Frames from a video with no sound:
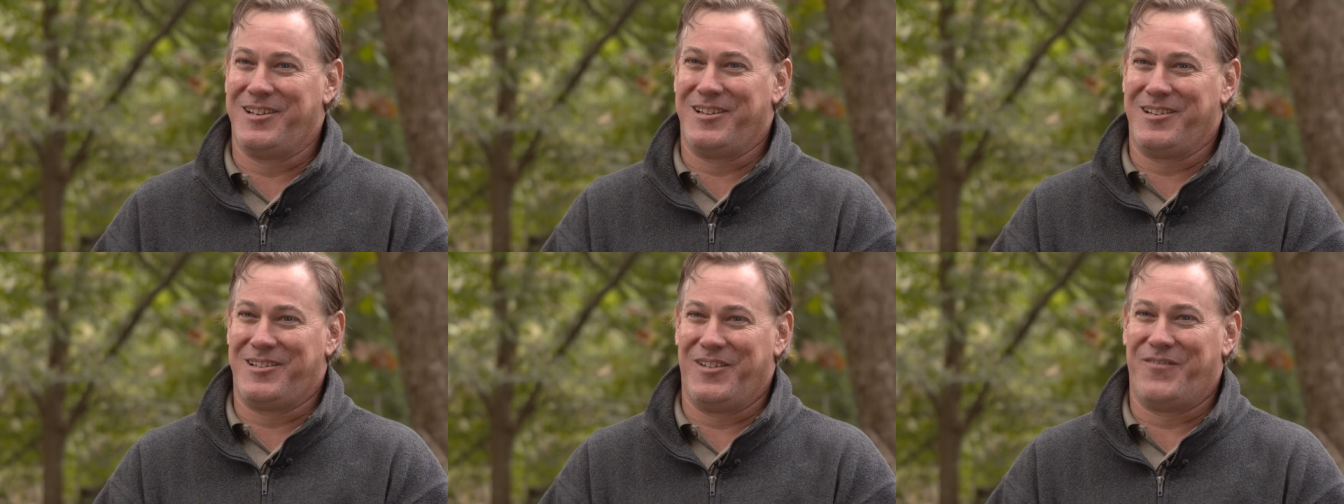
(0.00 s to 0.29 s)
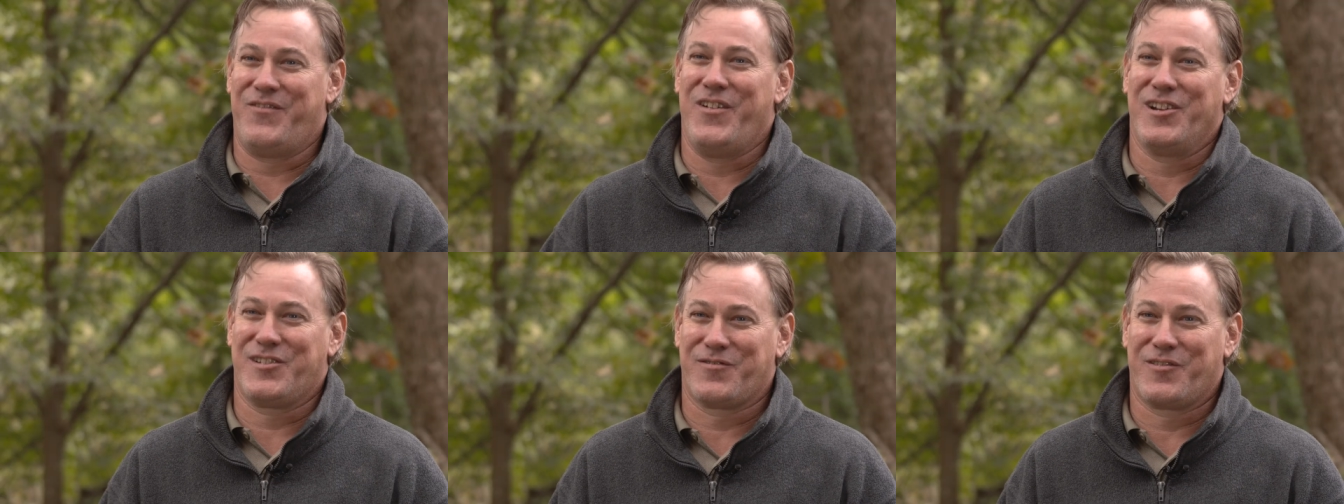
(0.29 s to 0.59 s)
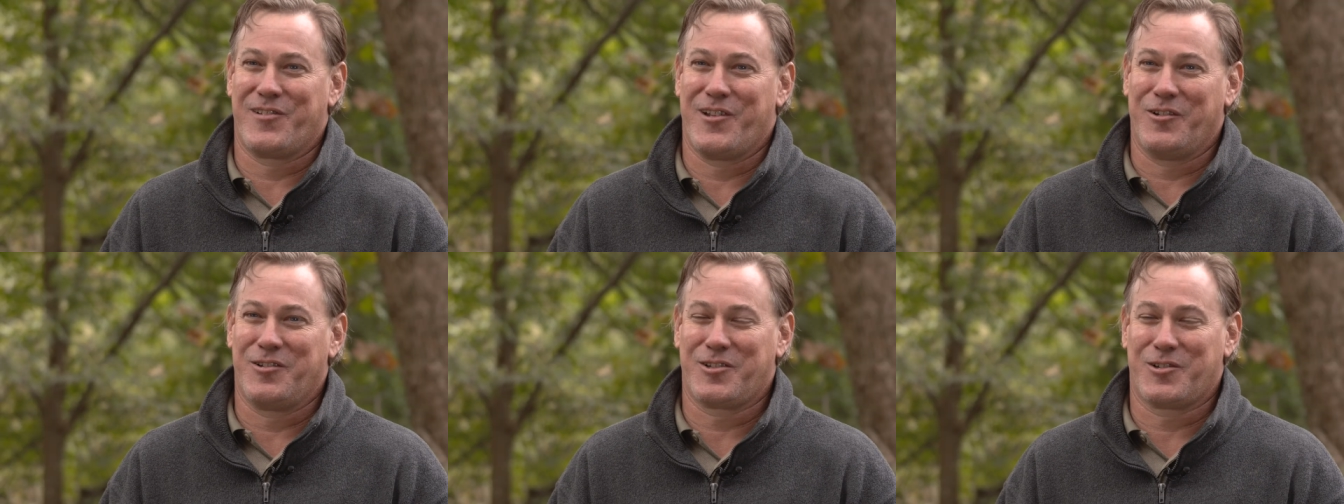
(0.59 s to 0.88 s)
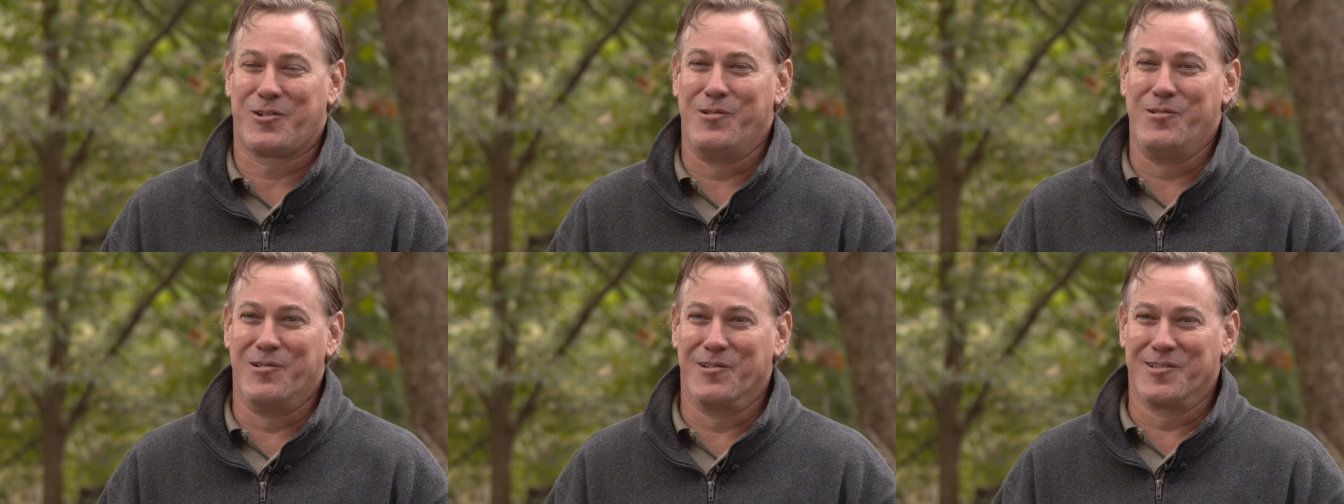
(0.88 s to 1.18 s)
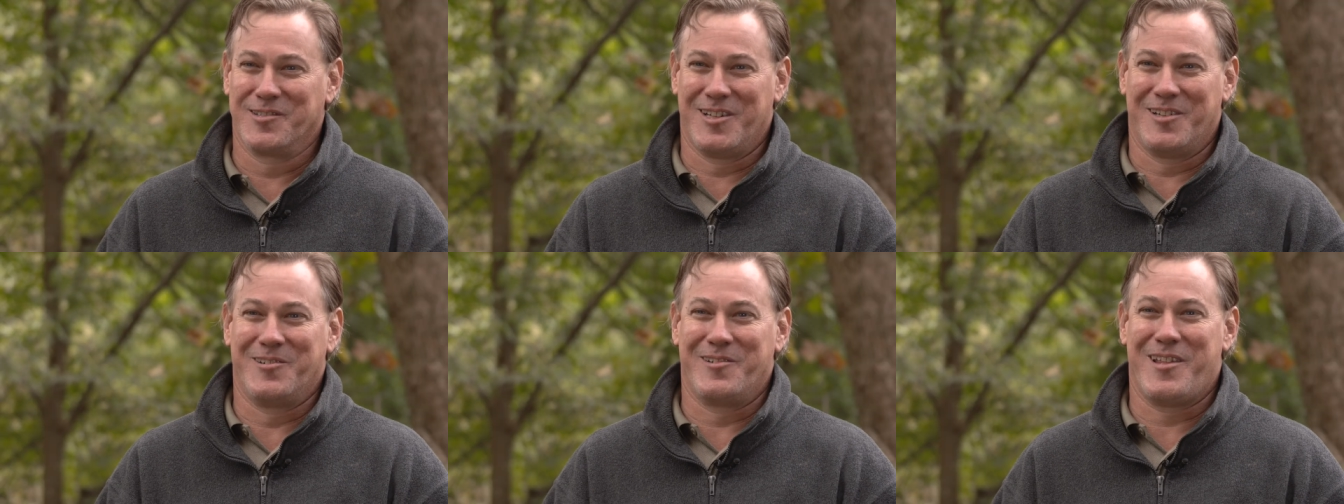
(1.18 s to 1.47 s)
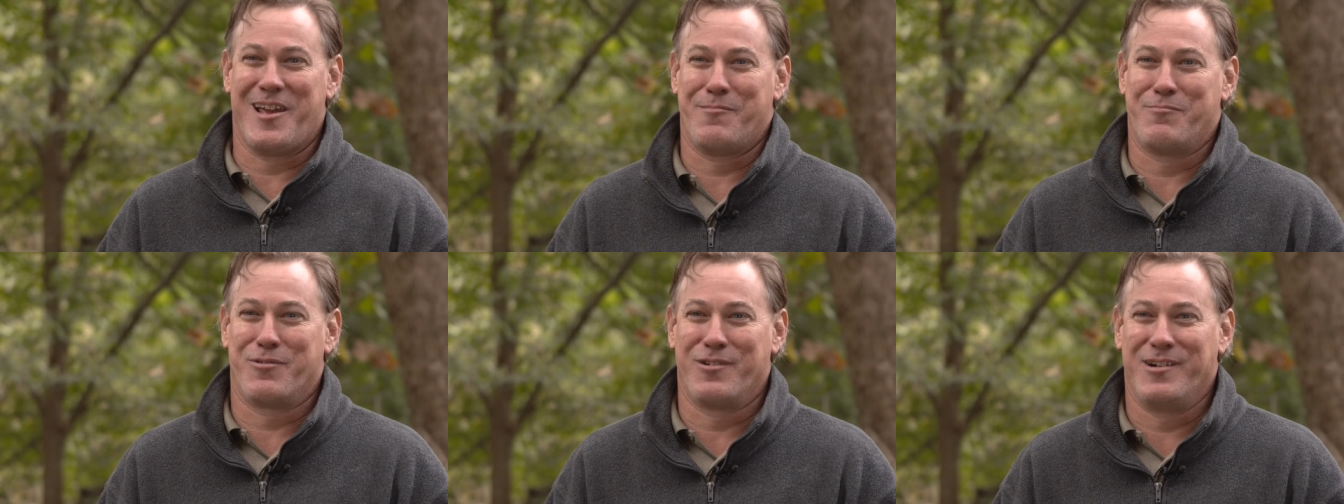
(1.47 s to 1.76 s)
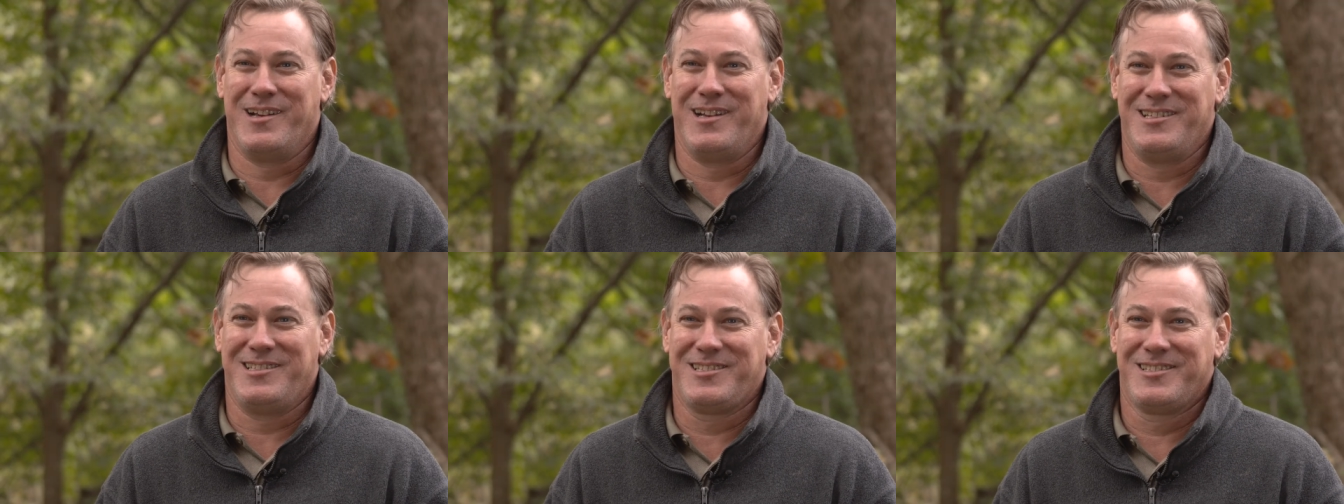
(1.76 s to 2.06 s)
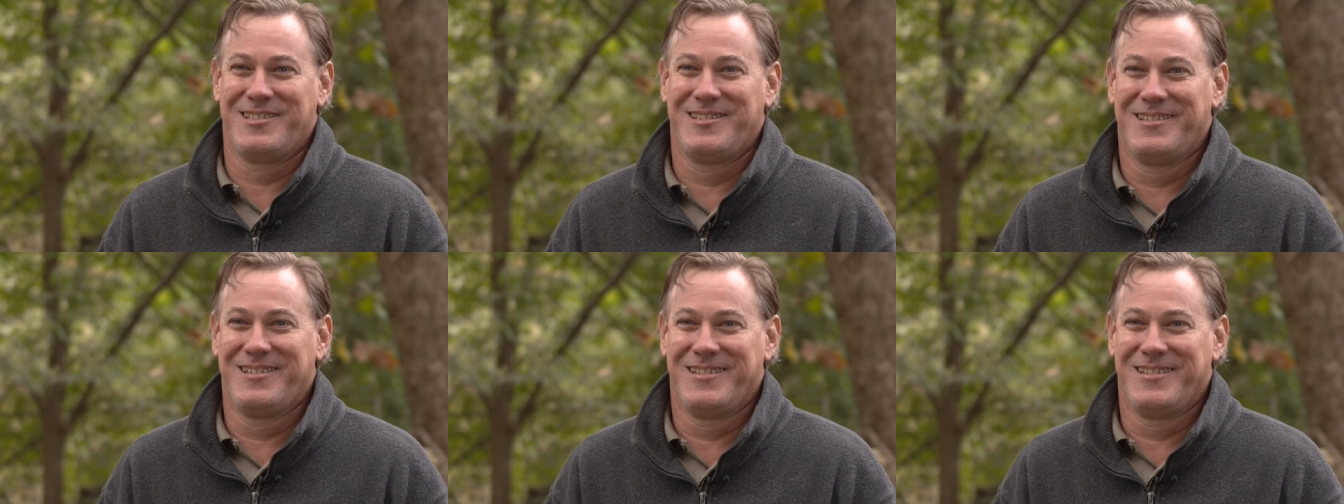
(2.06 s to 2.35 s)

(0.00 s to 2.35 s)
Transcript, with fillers: to, to fish for those schoolers under that bridge.